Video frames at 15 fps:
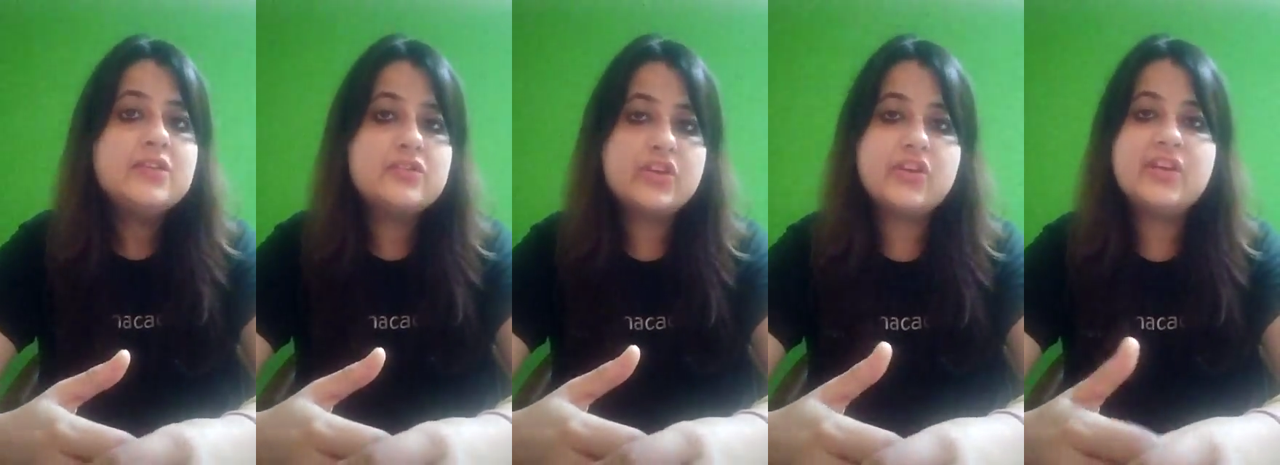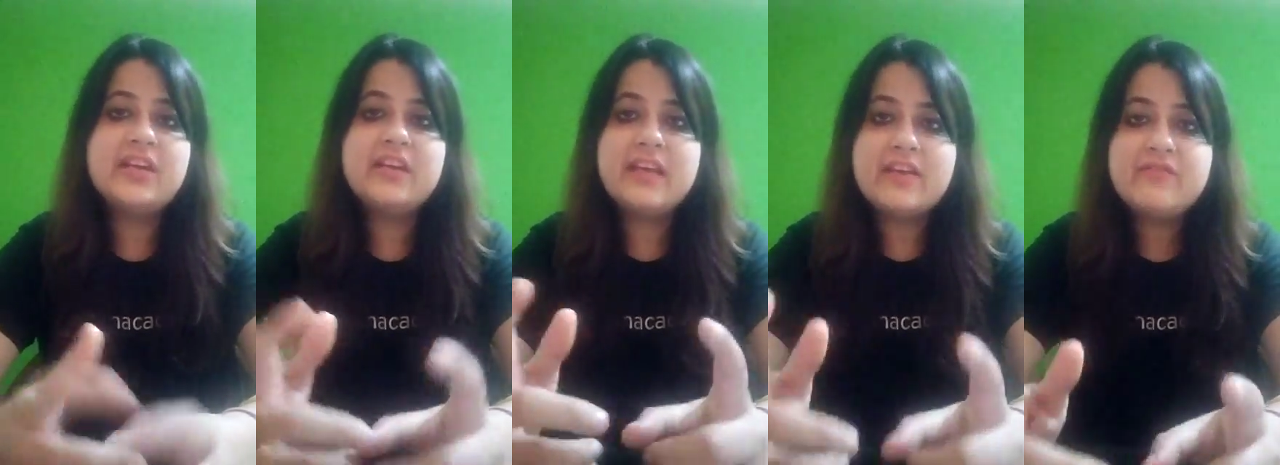So you
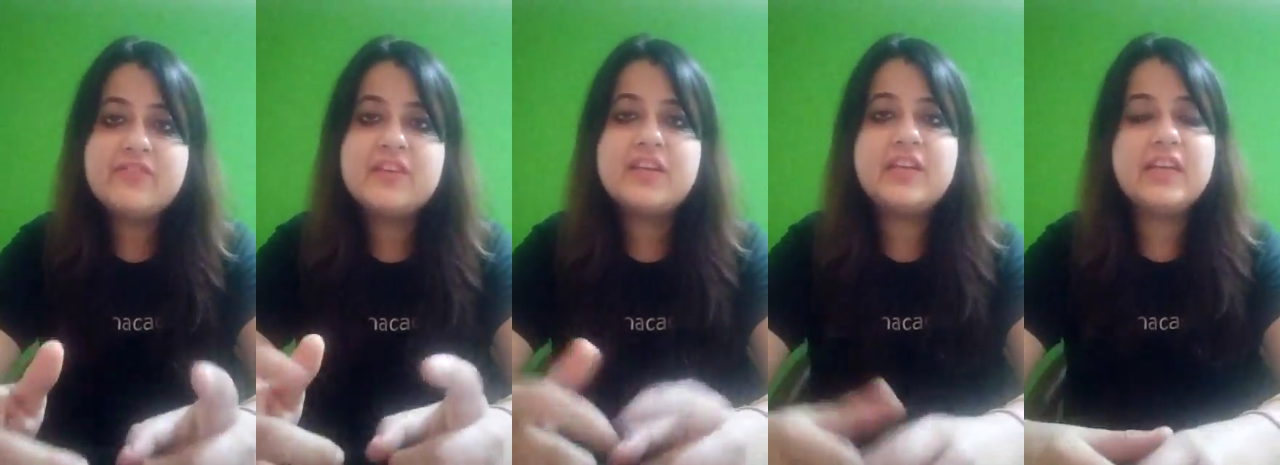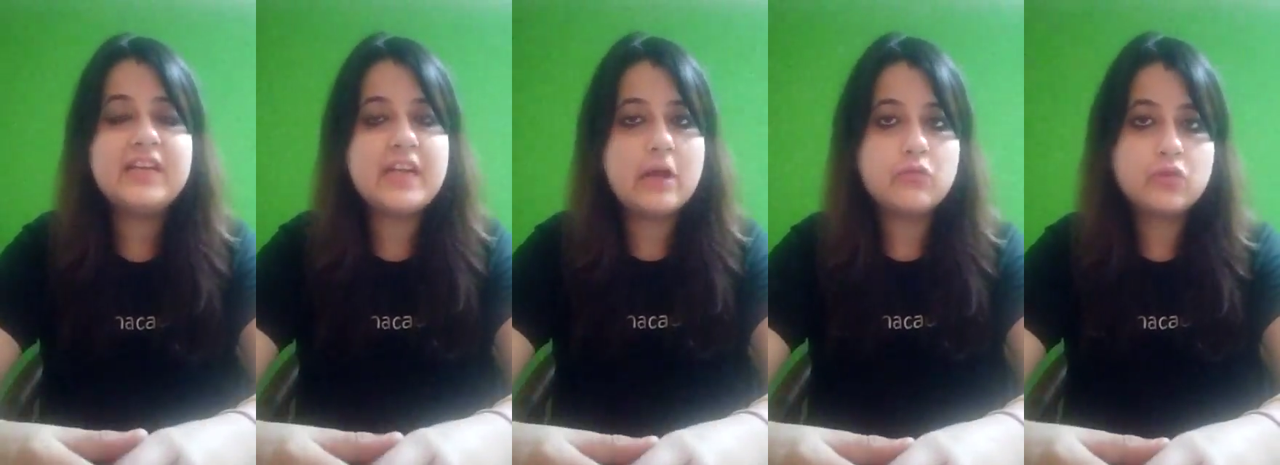can
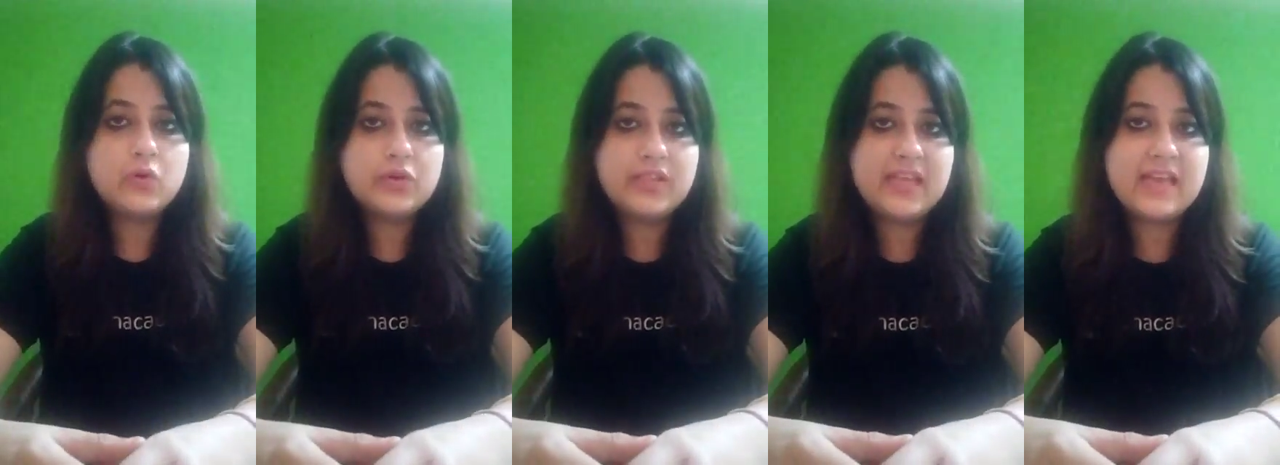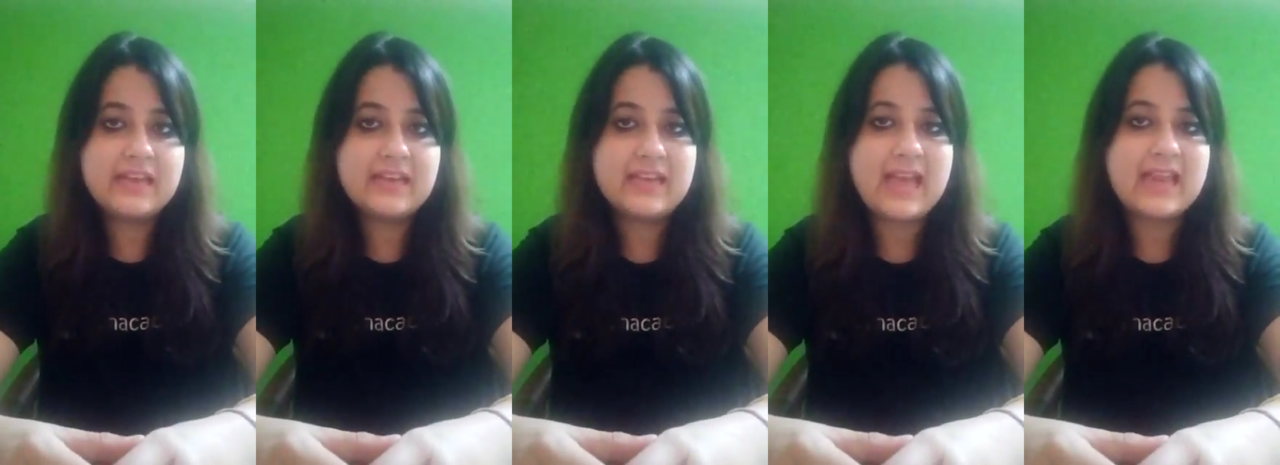definitely download the
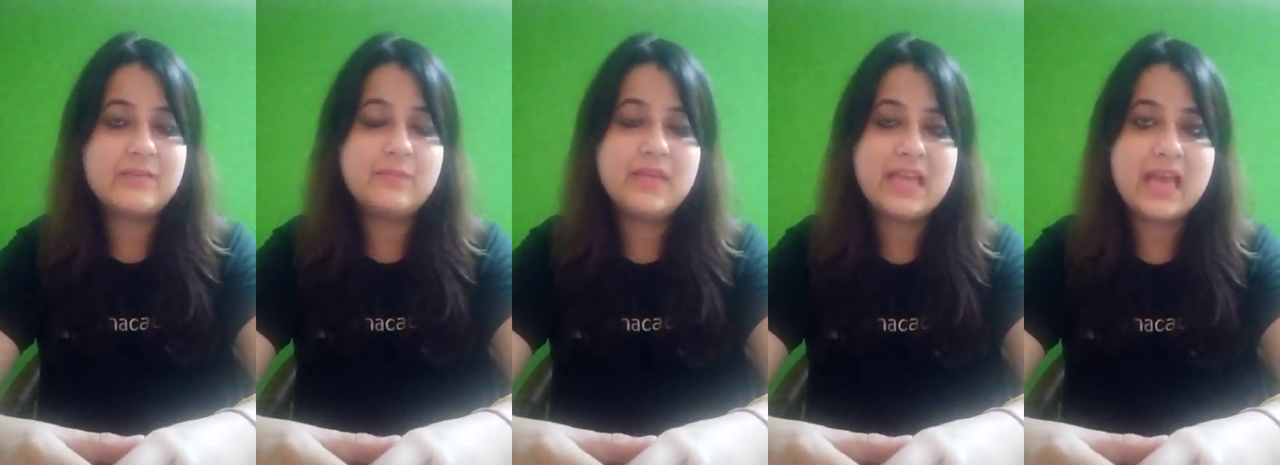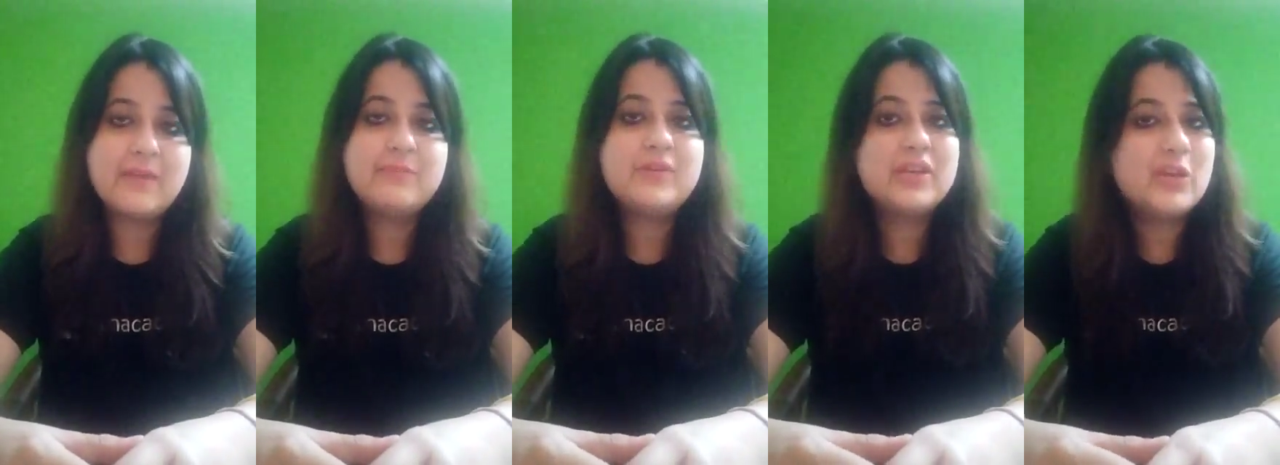Unacademy
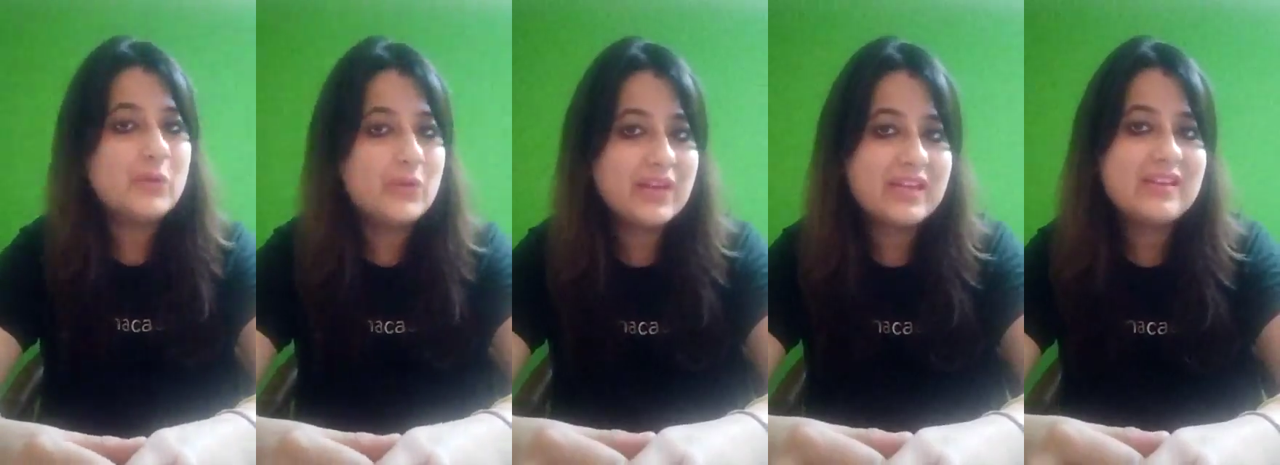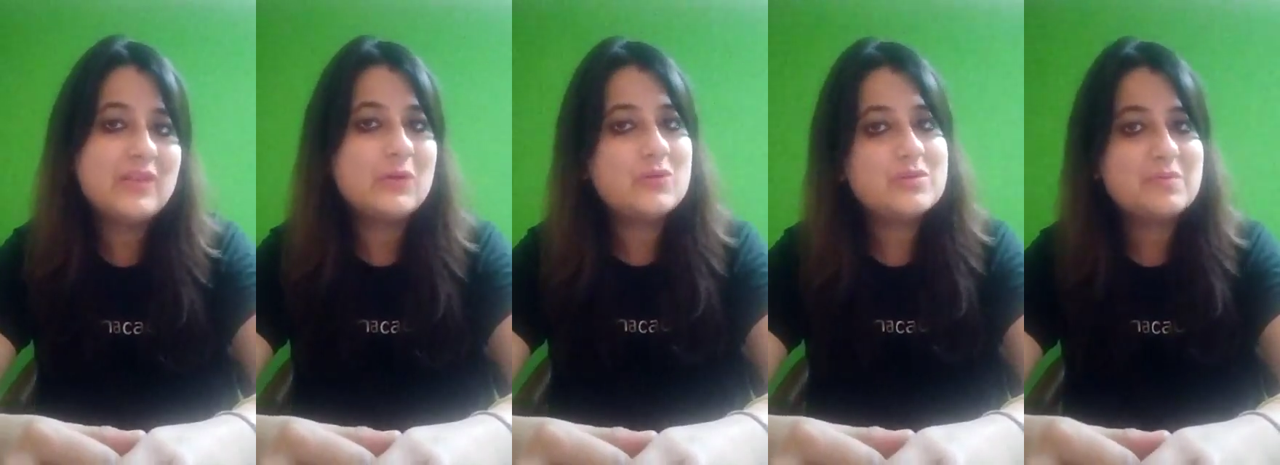app, tune
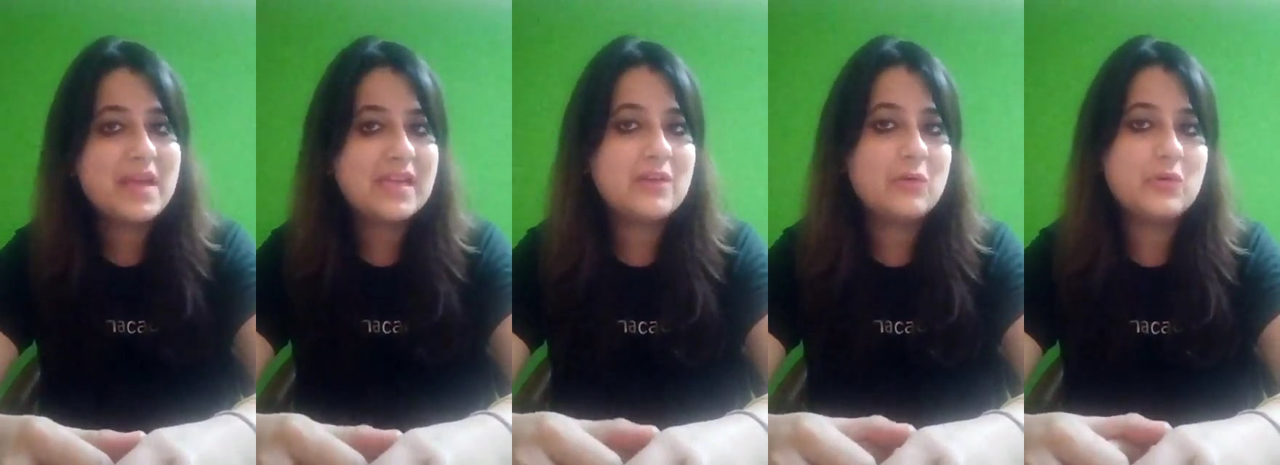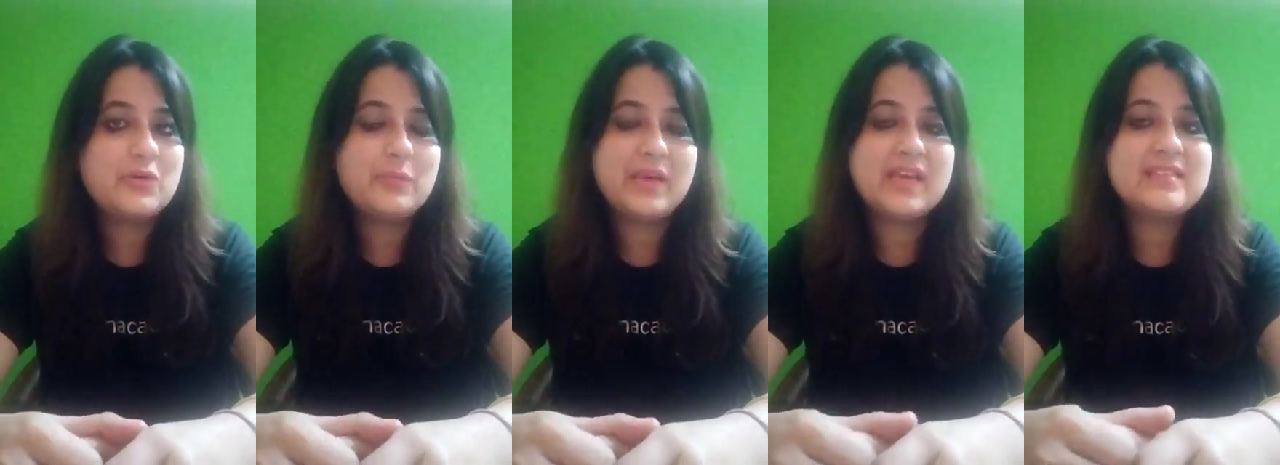in, use my
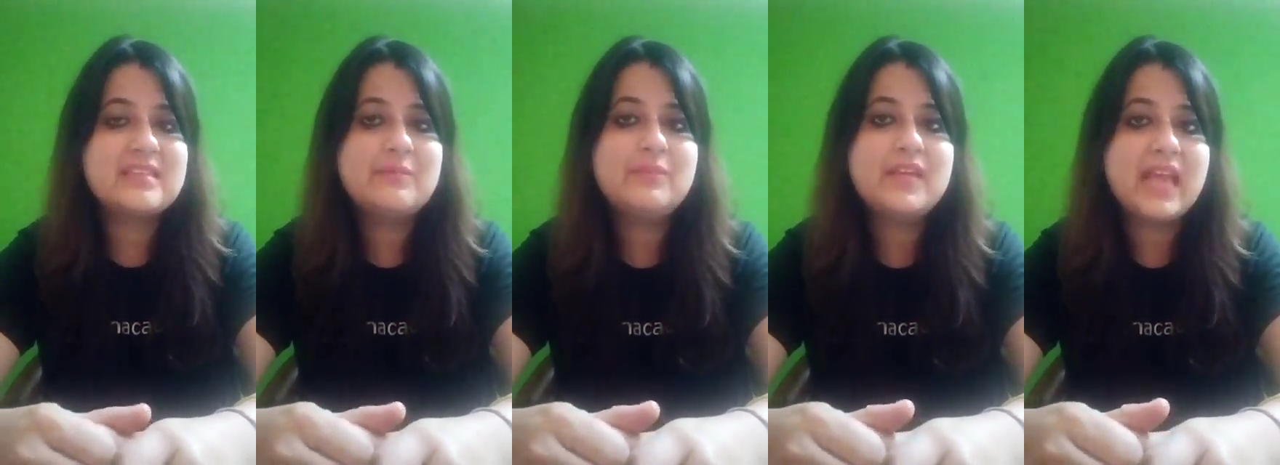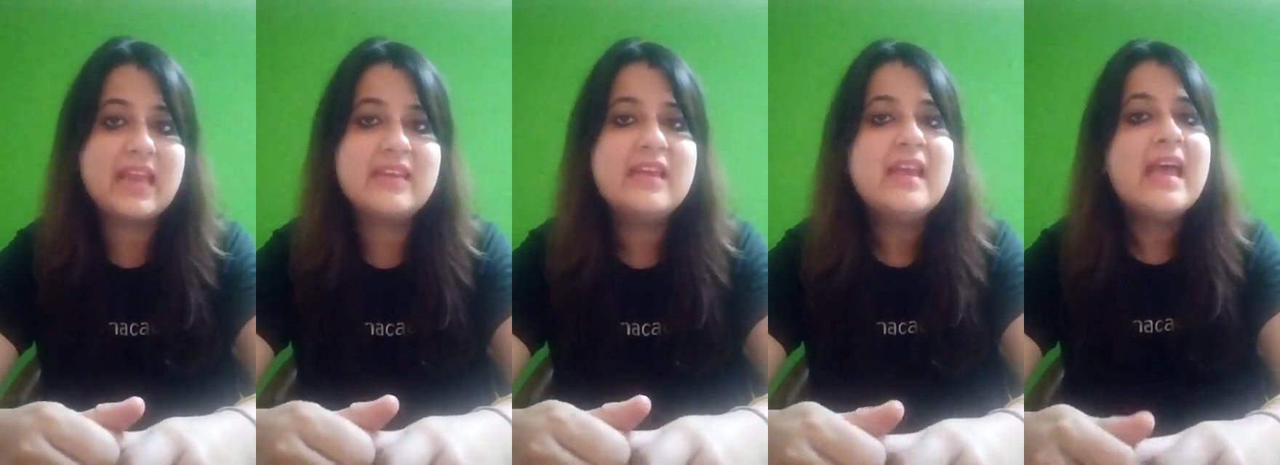code
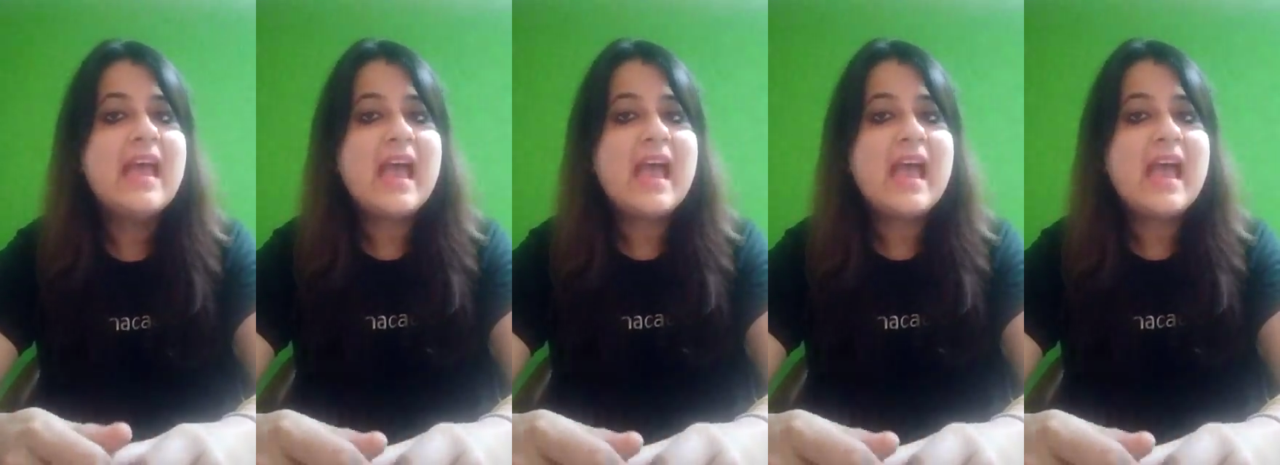PSM10